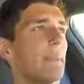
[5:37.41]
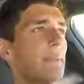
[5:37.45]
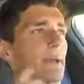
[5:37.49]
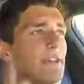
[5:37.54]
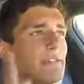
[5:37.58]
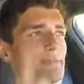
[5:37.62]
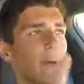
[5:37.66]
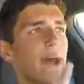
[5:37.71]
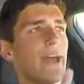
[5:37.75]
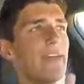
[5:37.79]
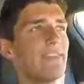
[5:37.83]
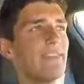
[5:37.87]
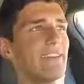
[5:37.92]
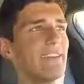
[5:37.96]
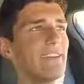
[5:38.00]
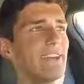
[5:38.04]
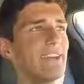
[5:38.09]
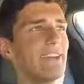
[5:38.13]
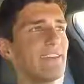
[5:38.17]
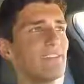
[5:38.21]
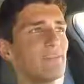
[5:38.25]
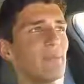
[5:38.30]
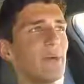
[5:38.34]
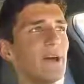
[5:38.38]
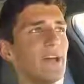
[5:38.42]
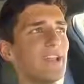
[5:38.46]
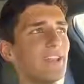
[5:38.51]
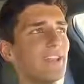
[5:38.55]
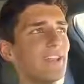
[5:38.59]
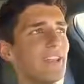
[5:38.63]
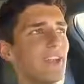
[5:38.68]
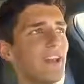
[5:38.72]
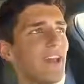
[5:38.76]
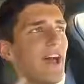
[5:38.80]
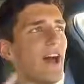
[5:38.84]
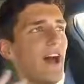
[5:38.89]
Because my theory is when,
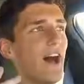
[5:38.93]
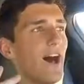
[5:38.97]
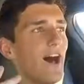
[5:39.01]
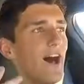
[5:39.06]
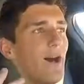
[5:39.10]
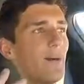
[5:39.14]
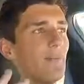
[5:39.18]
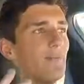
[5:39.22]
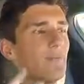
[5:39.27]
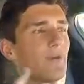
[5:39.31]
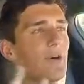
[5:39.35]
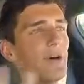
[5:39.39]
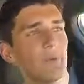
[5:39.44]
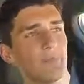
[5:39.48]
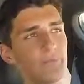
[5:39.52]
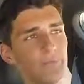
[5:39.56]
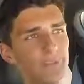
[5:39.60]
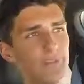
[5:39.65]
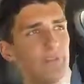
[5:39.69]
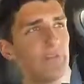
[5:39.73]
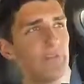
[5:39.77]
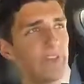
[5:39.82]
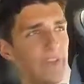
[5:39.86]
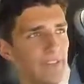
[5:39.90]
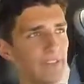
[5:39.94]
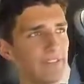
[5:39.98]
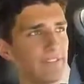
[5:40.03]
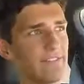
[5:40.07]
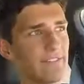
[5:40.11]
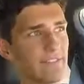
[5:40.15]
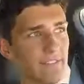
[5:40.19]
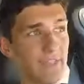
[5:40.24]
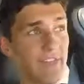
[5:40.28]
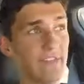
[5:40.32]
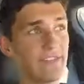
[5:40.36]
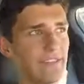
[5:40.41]
well, two
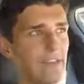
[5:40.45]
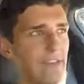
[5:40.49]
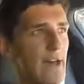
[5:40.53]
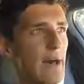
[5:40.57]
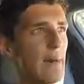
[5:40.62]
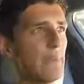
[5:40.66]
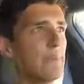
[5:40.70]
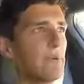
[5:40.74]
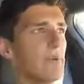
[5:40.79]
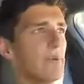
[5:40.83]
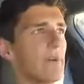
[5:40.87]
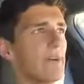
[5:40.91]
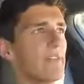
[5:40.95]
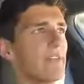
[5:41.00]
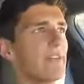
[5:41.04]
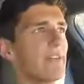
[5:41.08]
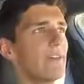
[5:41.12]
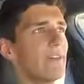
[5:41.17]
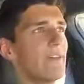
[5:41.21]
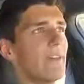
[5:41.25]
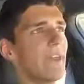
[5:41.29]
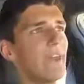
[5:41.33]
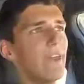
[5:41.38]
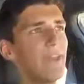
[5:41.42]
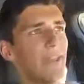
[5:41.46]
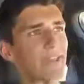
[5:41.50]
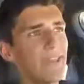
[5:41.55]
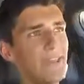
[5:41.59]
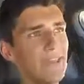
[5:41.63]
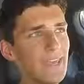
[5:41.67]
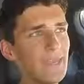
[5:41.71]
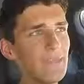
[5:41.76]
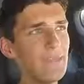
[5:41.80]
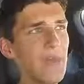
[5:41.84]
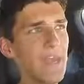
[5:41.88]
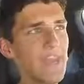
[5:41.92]
things that's gonna help you with. In
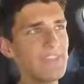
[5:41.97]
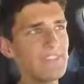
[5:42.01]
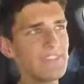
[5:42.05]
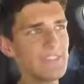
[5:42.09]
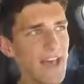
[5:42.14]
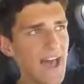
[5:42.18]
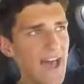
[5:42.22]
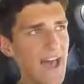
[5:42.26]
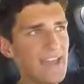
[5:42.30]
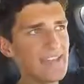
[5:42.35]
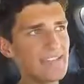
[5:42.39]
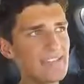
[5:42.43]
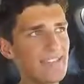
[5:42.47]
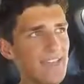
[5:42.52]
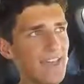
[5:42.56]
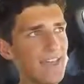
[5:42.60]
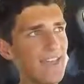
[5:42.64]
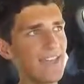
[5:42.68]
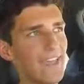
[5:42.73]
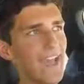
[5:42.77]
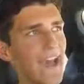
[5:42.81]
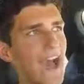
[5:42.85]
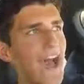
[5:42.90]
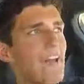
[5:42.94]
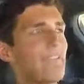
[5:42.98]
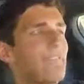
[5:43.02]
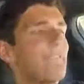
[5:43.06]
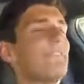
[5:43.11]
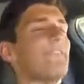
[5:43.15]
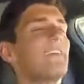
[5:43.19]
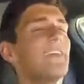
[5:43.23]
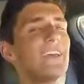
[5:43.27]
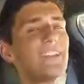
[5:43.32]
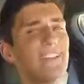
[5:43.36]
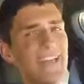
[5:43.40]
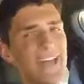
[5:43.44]
eBay's eyes, I
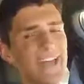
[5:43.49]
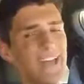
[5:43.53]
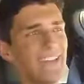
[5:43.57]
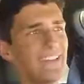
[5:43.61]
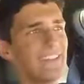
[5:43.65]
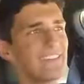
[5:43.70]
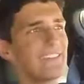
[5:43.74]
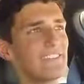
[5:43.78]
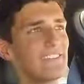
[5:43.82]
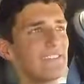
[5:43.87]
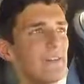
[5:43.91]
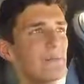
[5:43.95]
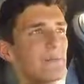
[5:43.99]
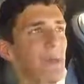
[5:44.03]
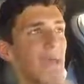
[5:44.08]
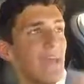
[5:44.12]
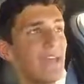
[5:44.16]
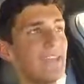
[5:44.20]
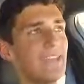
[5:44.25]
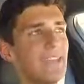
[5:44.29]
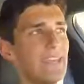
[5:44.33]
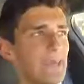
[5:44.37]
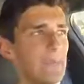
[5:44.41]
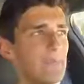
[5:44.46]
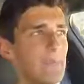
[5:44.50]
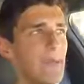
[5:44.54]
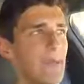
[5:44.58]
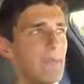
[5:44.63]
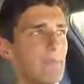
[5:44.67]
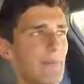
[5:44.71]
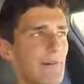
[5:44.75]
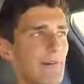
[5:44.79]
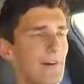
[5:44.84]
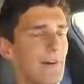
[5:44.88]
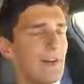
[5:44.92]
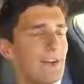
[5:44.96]
feel like since you're paying eBay
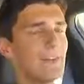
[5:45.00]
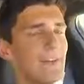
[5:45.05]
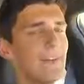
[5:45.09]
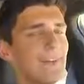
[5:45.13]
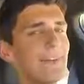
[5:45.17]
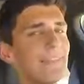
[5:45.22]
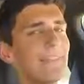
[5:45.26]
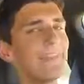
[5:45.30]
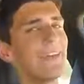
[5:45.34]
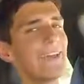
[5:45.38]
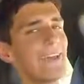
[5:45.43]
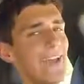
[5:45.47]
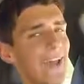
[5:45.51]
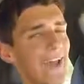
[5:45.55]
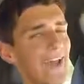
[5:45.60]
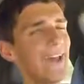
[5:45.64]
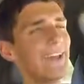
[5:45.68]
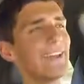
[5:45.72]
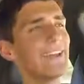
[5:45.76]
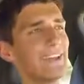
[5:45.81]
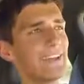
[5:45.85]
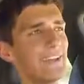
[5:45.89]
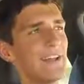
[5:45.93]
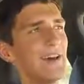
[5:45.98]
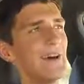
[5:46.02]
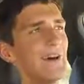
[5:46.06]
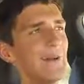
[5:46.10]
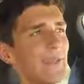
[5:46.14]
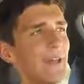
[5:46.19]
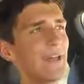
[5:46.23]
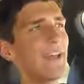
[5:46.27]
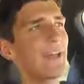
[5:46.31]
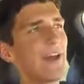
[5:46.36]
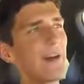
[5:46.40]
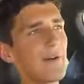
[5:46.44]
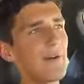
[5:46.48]
more, they kind of know
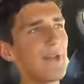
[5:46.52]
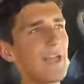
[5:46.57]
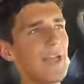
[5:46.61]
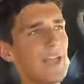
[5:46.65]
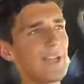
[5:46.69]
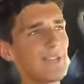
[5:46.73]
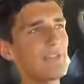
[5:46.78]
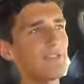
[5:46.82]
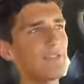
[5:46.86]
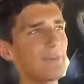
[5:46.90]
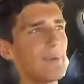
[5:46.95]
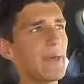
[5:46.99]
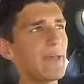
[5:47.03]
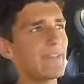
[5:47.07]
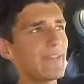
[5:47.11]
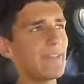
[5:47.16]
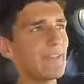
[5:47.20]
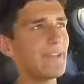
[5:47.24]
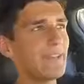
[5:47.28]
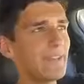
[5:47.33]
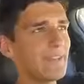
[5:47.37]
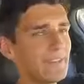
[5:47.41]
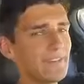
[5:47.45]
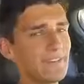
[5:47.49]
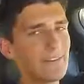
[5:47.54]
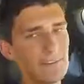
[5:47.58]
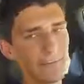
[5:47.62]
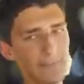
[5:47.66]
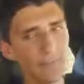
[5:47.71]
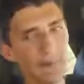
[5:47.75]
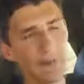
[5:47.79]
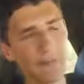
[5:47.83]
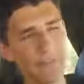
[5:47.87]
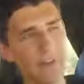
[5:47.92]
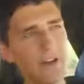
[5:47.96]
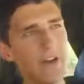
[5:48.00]
like, okay, you spent like, you know,
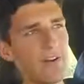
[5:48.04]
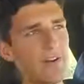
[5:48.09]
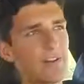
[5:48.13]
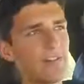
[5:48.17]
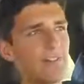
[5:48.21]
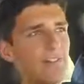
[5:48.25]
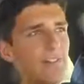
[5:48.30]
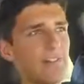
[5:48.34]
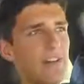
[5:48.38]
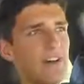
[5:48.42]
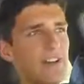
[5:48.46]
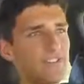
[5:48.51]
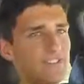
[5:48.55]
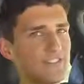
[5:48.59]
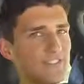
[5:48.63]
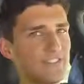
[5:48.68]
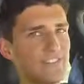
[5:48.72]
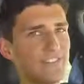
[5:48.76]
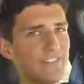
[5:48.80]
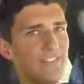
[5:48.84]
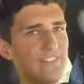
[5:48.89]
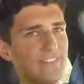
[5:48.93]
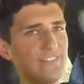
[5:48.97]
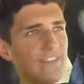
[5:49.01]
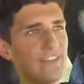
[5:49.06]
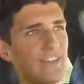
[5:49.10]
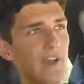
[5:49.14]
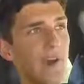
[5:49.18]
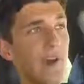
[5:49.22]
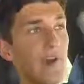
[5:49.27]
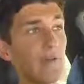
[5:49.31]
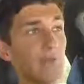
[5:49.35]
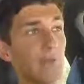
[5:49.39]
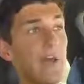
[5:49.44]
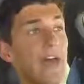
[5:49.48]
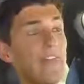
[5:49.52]
$12 to launch this listing
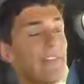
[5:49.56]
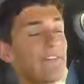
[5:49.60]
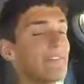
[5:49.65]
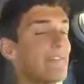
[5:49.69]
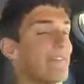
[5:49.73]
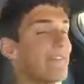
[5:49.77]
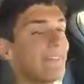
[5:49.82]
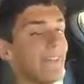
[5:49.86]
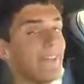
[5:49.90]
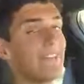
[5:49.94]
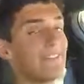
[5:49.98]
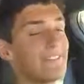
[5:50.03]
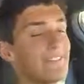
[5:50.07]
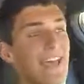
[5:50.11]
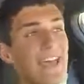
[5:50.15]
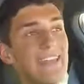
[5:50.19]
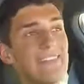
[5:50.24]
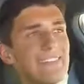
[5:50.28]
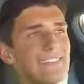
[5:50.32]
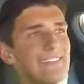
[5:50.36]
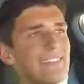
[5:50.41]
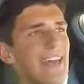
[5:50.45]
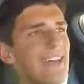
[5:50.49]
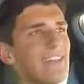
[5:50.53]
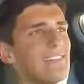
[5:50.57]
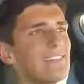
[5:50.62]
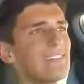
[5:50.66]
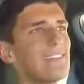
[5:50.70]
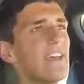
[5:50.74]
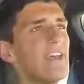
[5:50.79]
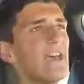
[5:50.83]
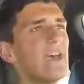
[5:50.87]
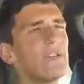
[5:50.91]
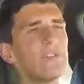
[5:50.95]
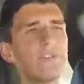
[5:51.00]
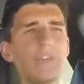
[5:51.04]
rather than like 10 cents.
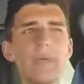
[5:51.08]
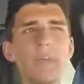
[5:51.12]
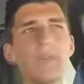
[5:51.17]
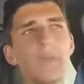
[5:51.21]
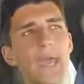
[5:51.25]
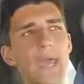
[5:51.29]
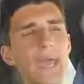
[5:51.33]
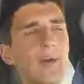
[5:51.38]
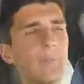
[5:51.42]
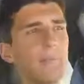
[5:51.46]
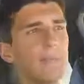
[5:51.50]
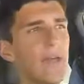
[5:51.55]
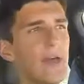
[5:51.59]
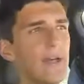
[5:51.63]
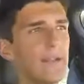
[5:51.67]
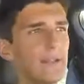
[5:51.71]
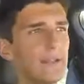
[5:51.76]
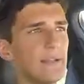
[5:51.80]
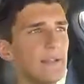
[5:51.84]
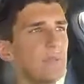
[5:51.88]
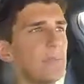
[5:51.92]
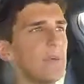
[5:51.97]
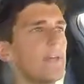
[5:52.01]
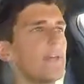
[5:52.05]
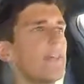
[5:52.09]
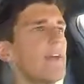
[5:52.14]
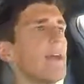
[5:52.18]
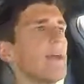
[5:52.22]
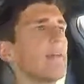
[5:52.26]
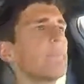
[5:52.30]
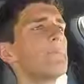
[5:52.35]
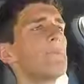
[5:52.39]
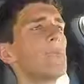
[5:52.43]
So they may help you out a little bit there.